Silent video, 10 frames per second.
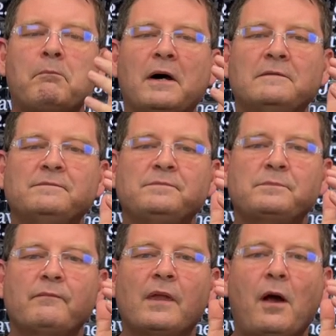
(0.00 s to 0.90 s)
But,
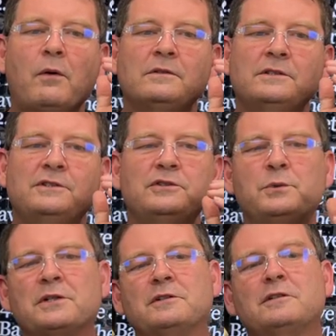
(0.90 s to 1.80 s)
and you don't
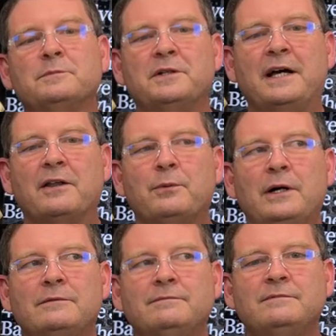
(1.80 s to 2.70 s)
wanna cook them to death.
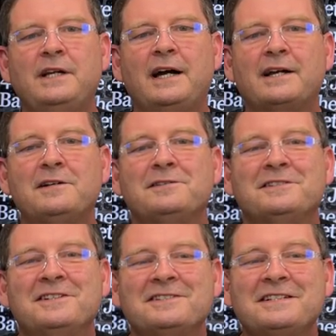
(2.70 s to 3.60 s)
Well, yeah, I guess
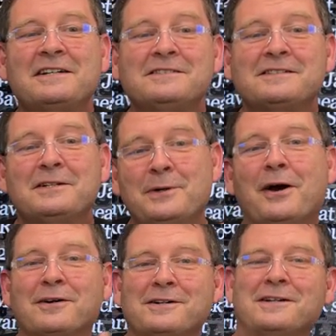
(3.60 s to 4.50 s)
technically we
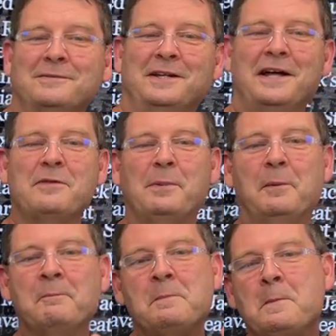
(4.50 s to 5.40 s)
are cooking them to death,
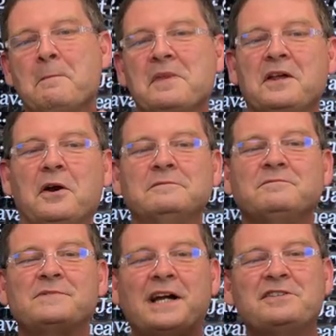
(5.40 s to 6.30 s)
but you know,
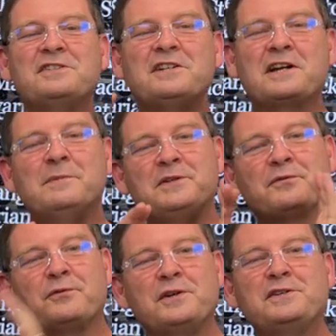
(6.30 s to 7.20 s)
actually take them in your
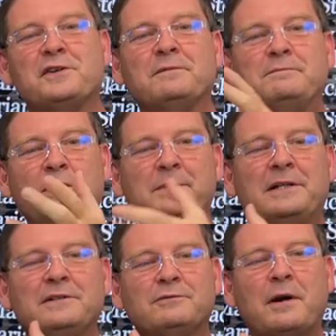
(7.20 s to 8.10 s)
freezer, put them in a
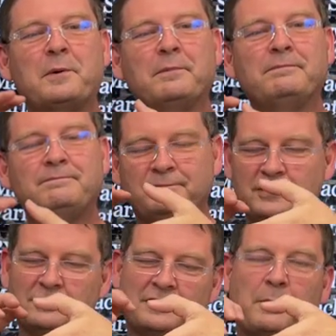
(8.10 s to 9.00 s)
little rubber, you
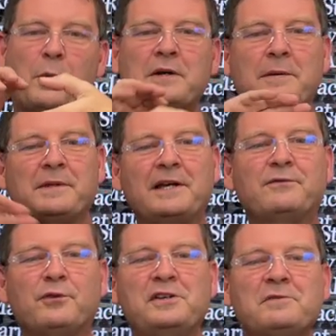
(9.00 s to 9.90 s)
know, Tupperware type thing,
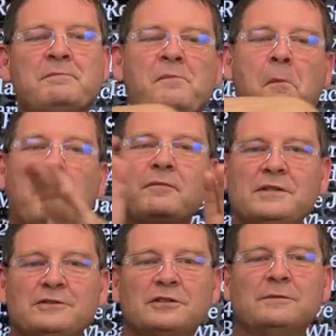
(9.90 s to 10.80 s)
freeze them,
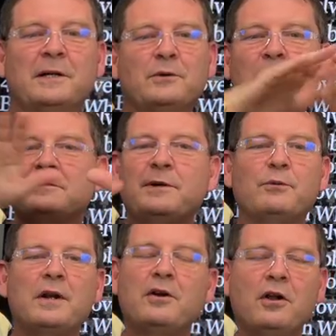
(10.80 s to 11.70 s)
then cook them. Otherwise we'll be
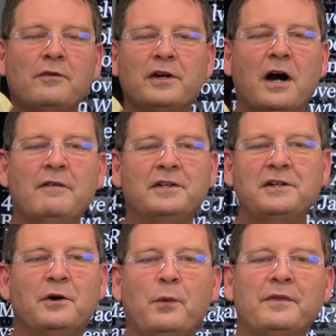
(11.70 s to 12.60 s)
running all over your oven. You
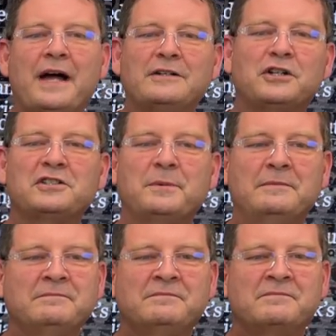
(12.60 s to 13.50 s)
don't want that, trust me.
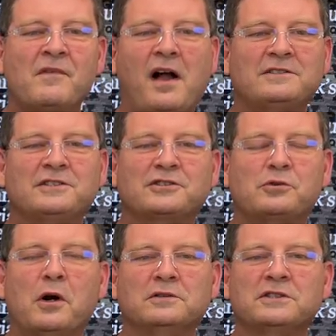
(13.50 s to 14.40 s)
That's just
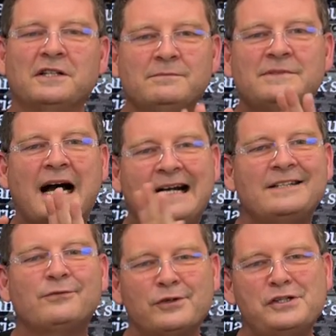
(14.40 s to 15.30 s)
gross. Let them die in
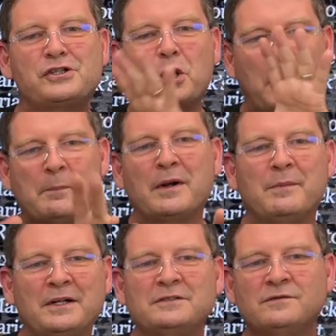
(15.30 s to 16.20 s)
the freezer and then put them
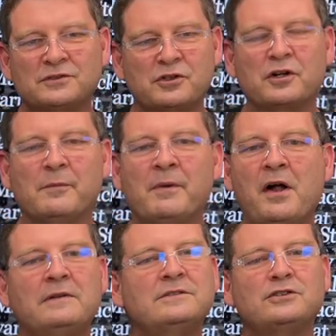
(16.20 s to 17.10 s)
on and cook them.
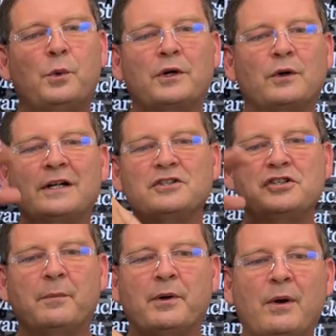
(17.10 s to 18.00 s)
You don't want crickets
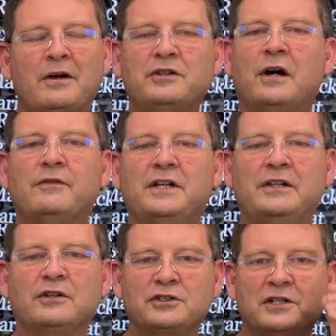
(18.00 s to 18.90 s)
jumping around your oven
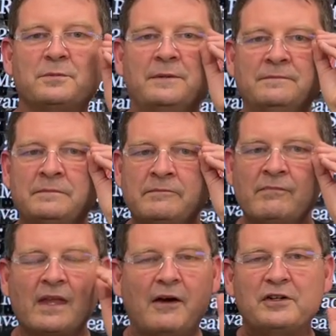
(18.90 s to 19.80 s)
either, trust me.
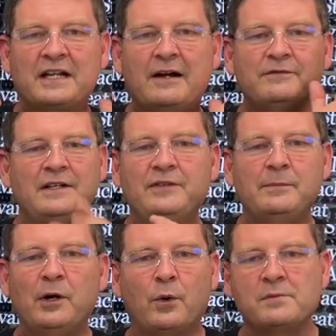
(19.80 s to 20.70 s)
Everything, I've, even the
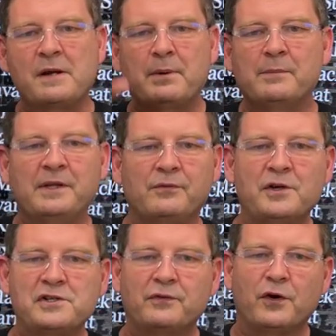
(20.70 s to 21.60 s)
mealworms, I put them in the
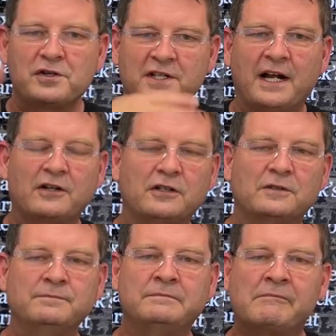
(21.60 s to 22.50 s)
freezer first and then I cook
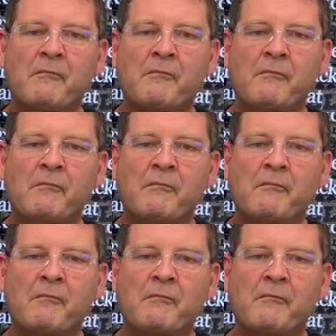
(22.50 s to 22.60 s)
them.